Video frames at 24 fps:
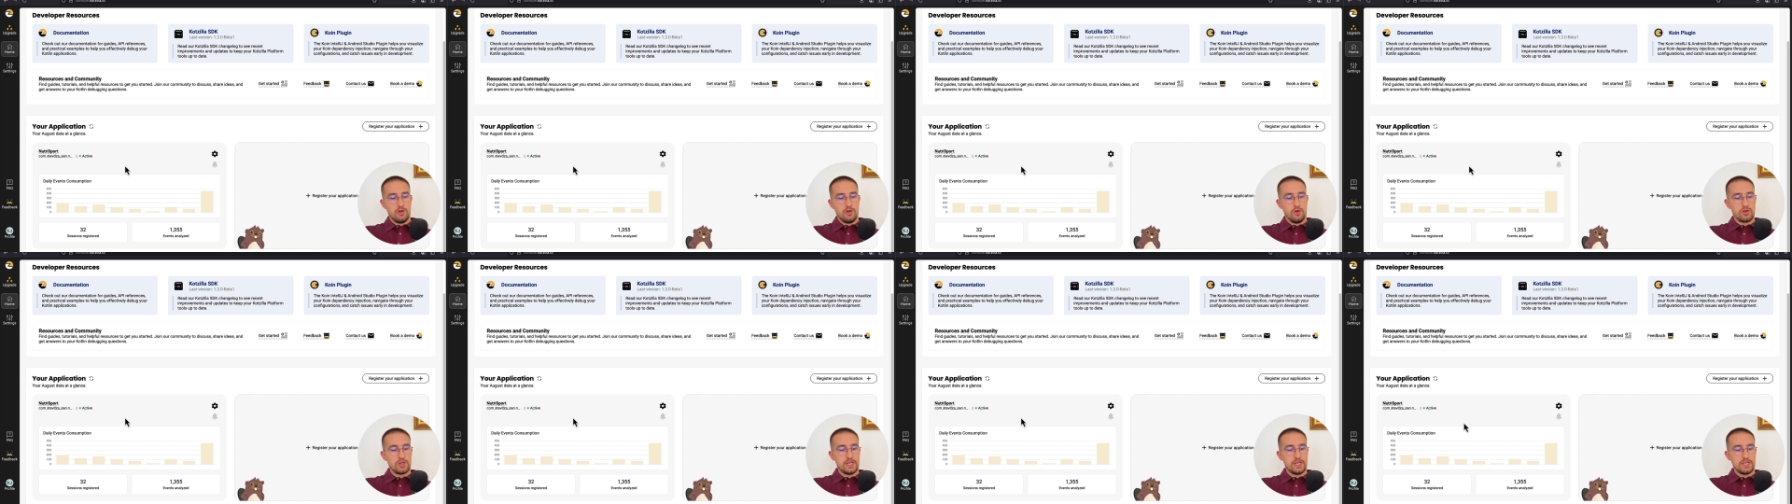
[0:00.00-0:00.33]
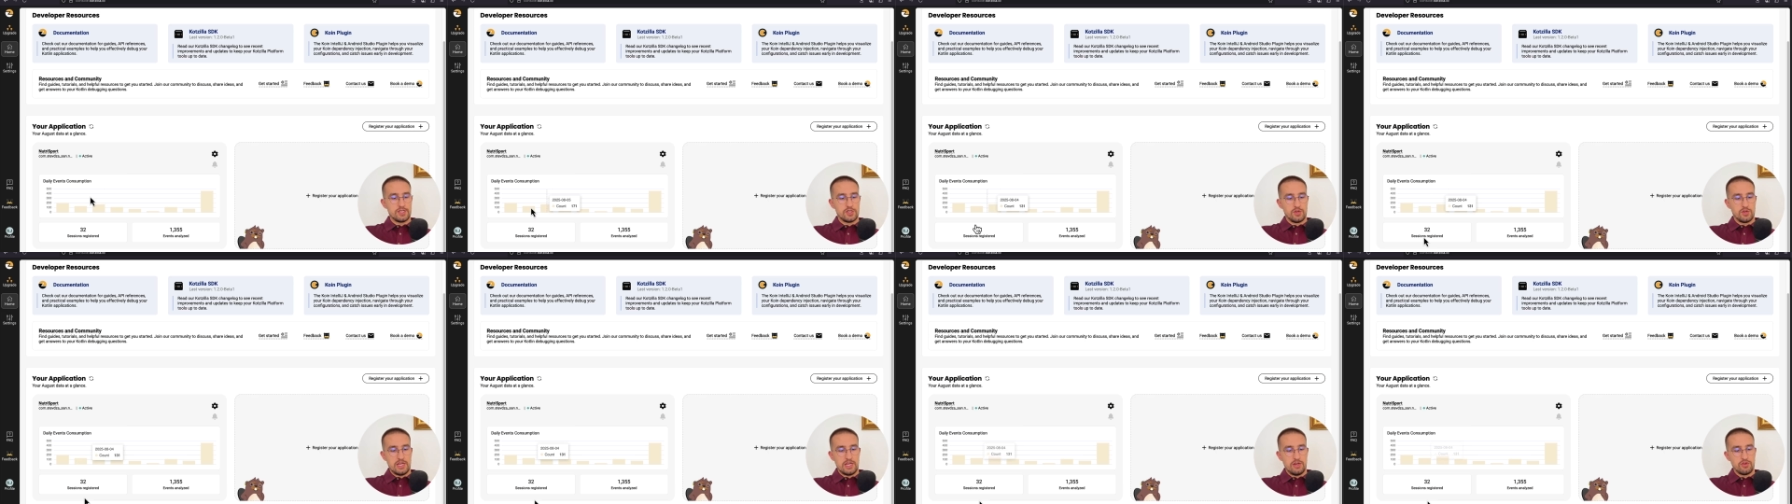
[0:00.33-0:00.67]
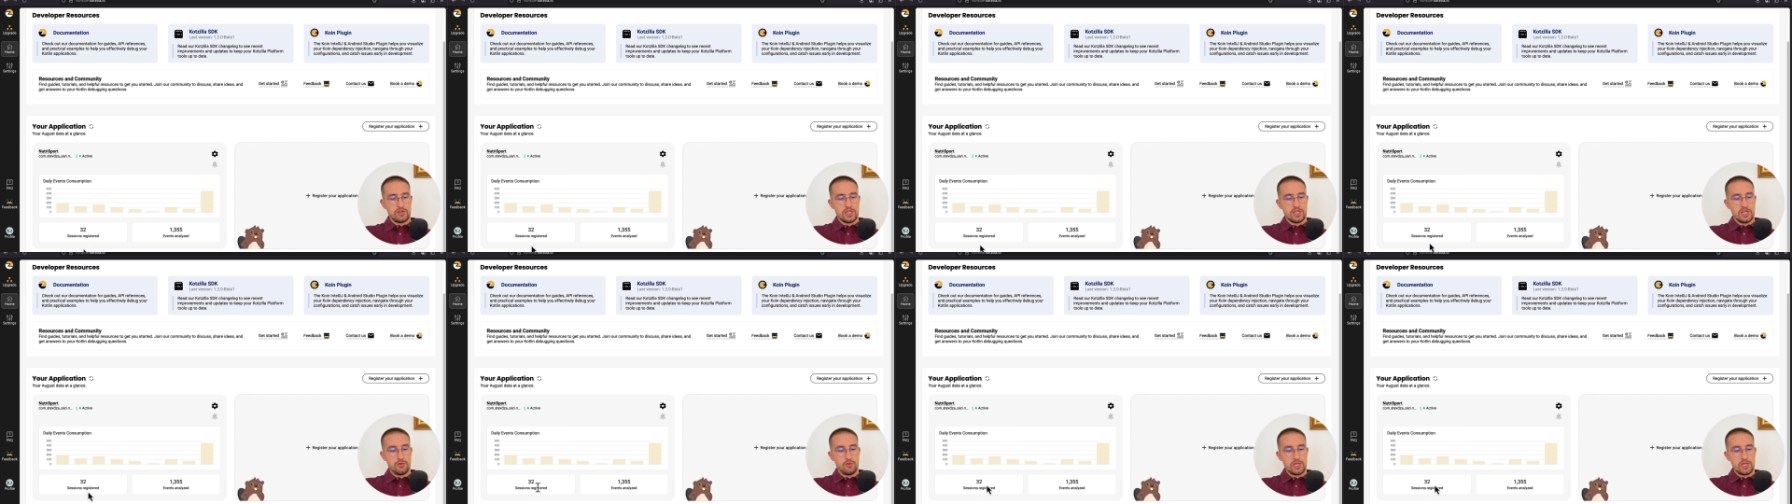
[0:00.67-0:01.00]
Okay, so now
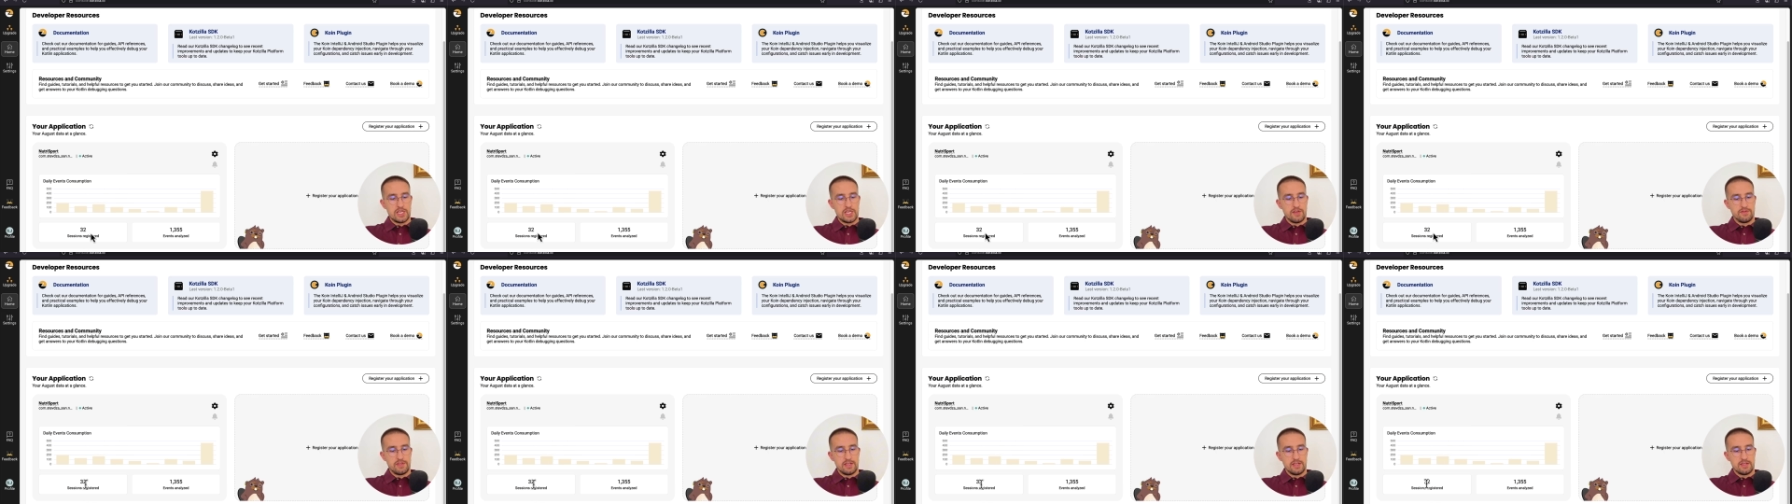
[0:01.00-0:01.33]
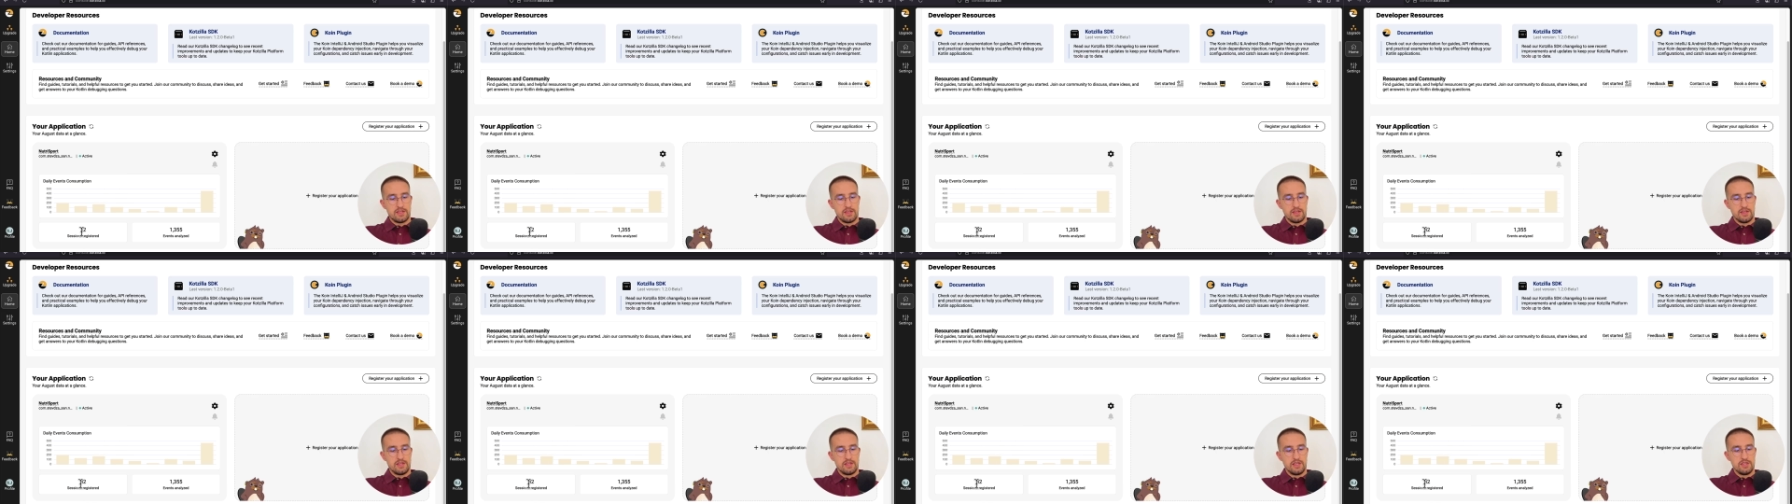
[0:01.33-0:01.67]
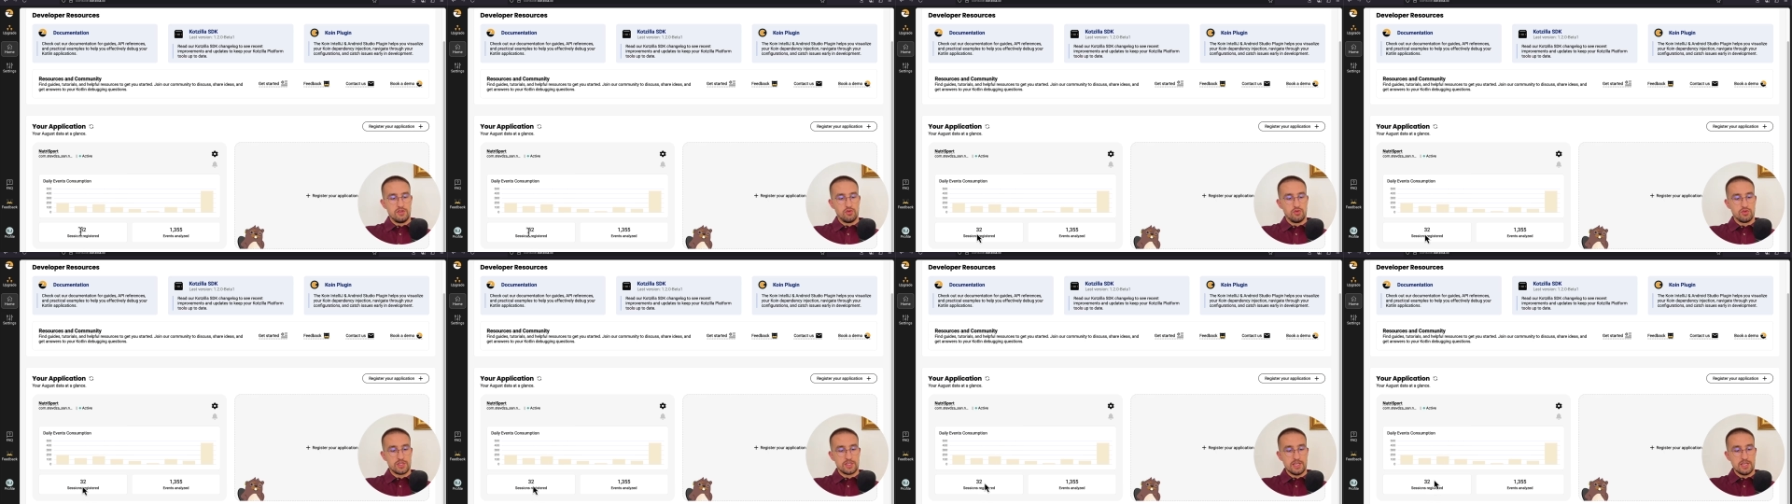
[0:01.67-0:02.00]
here we have that the
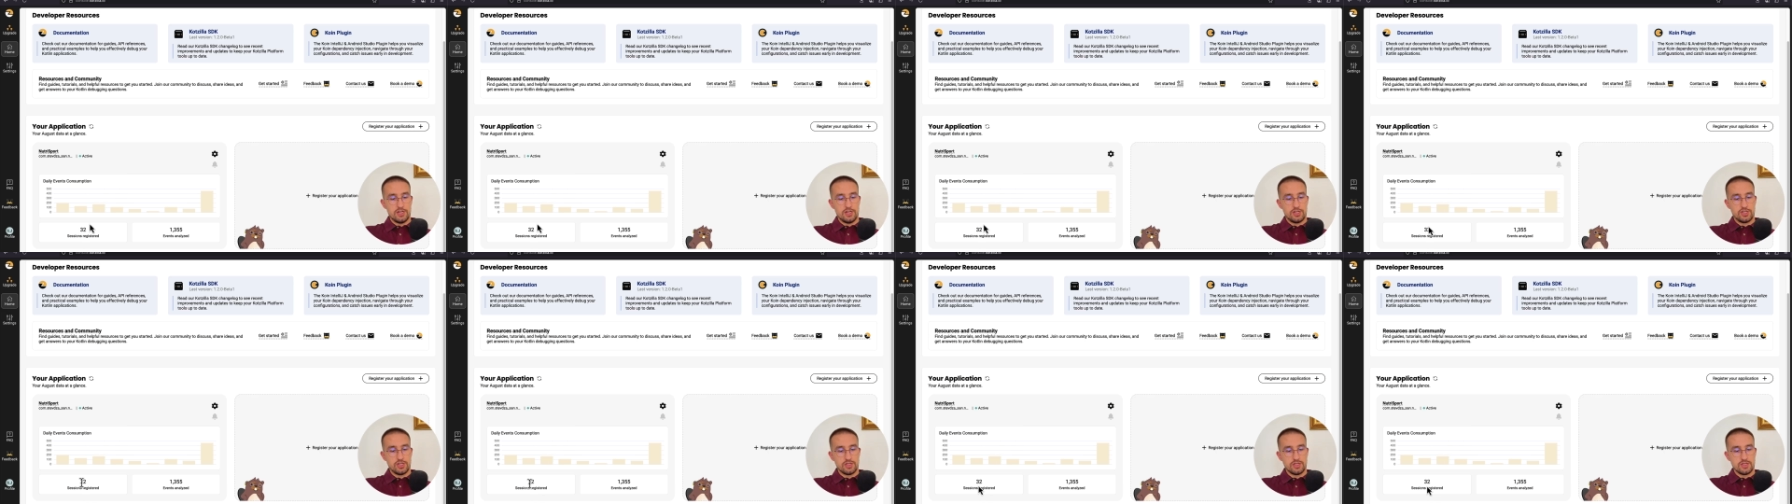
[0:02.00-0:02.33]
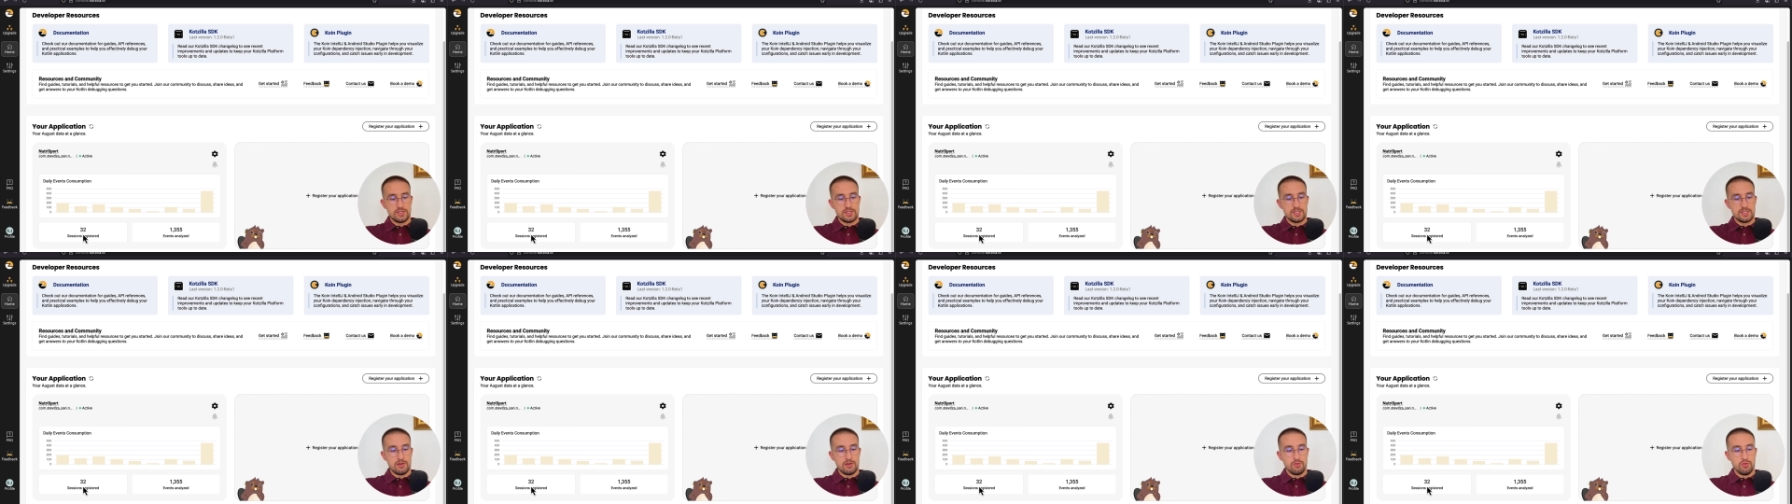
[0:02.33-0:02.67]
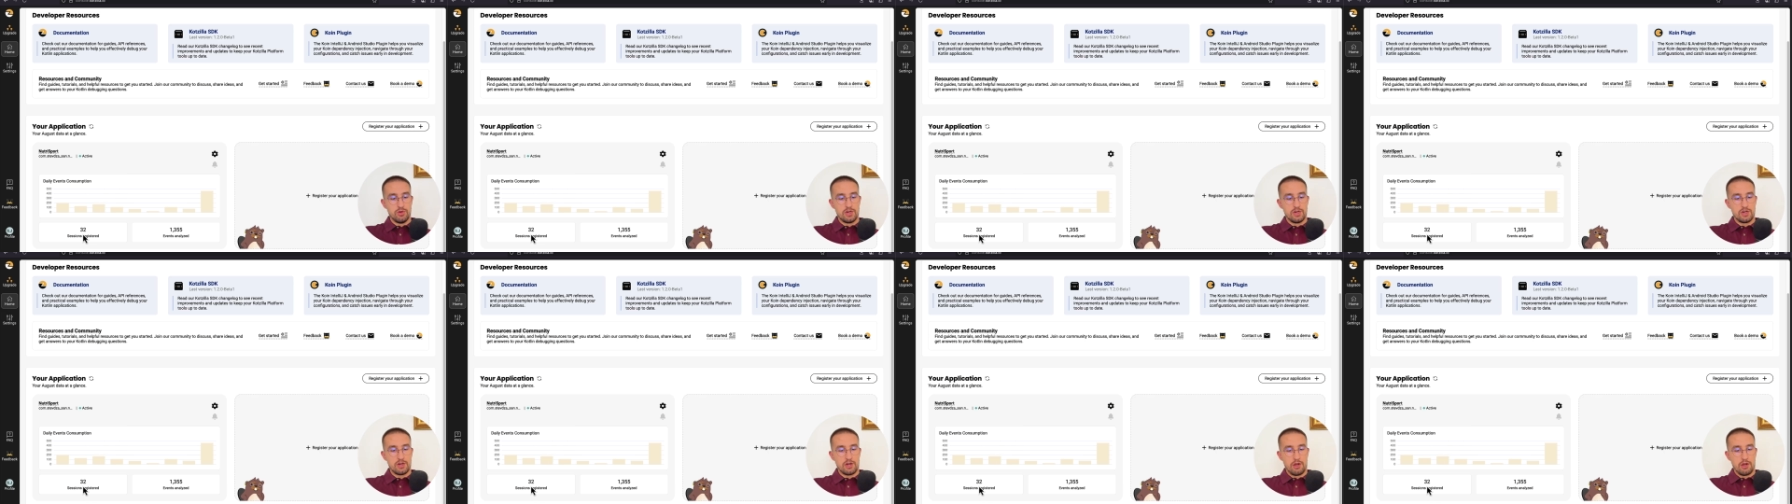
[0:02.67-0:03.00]
new sessions
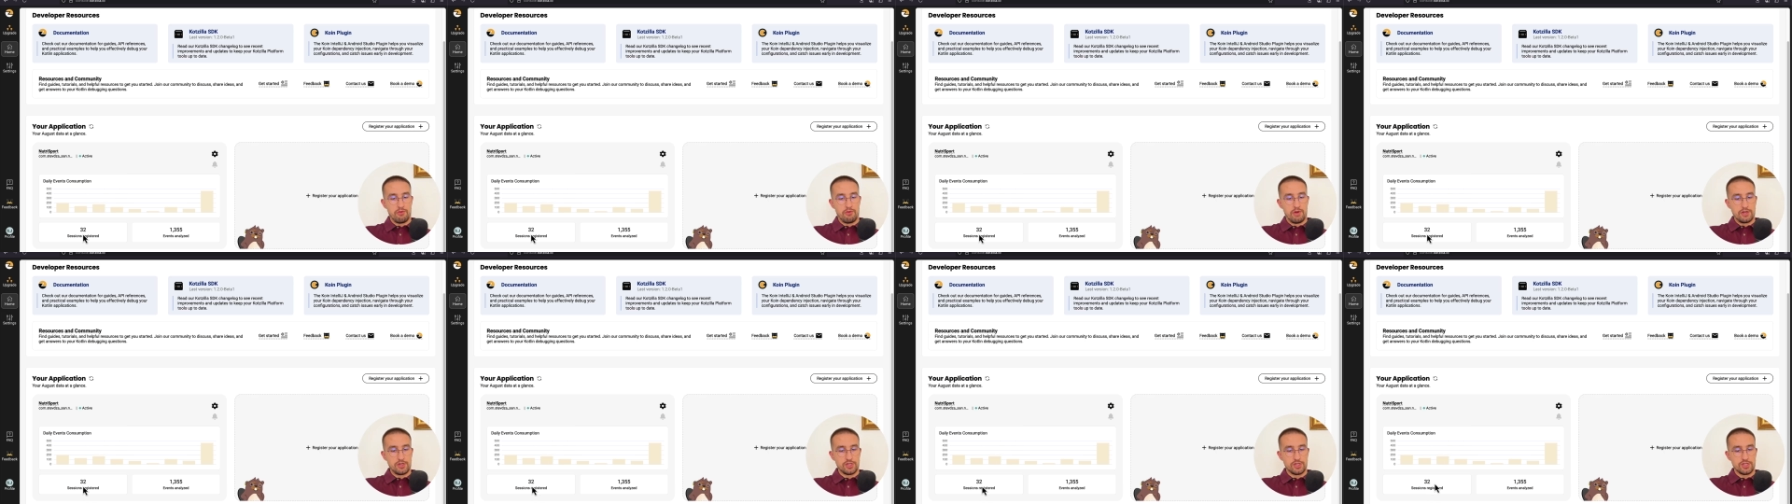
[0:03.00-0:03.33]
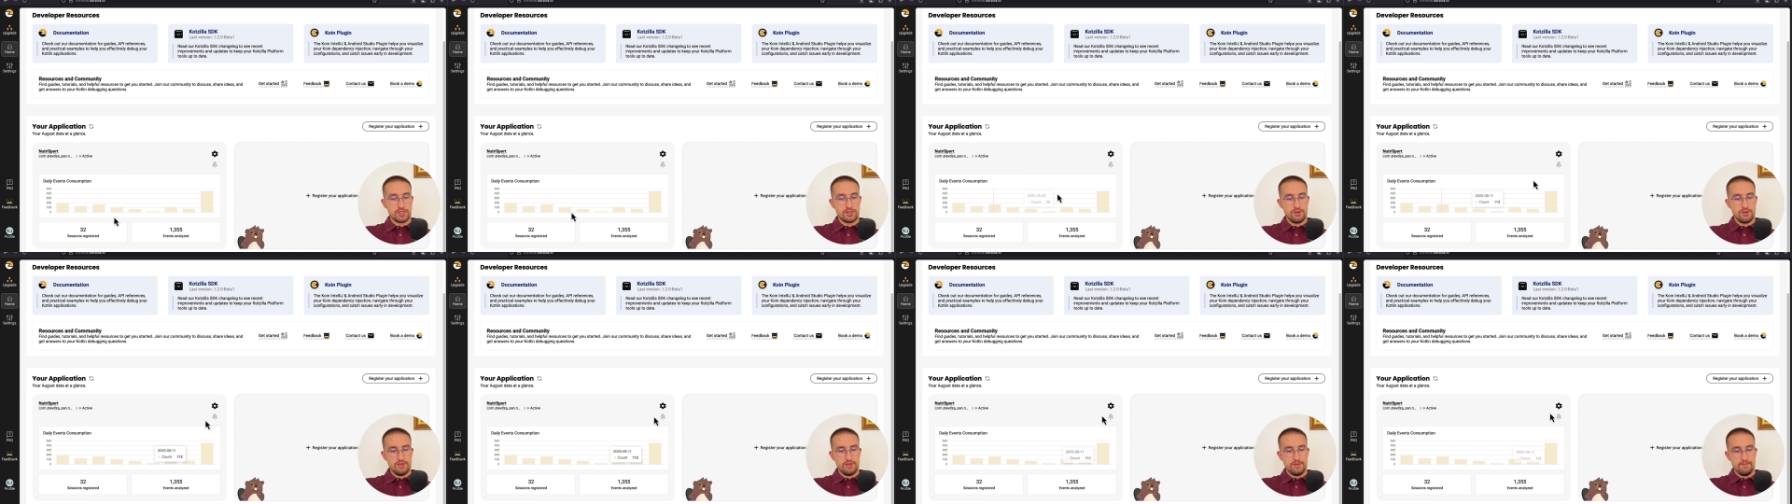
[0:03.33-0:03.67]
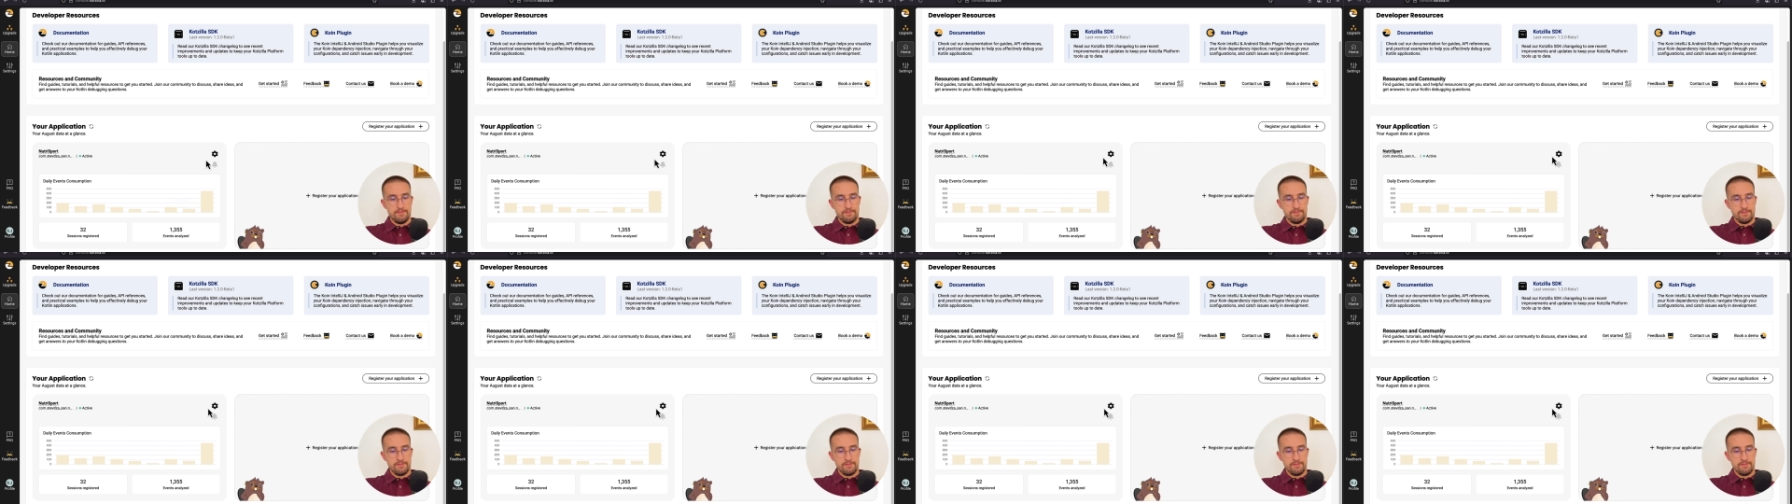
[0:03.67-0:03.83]
were registered.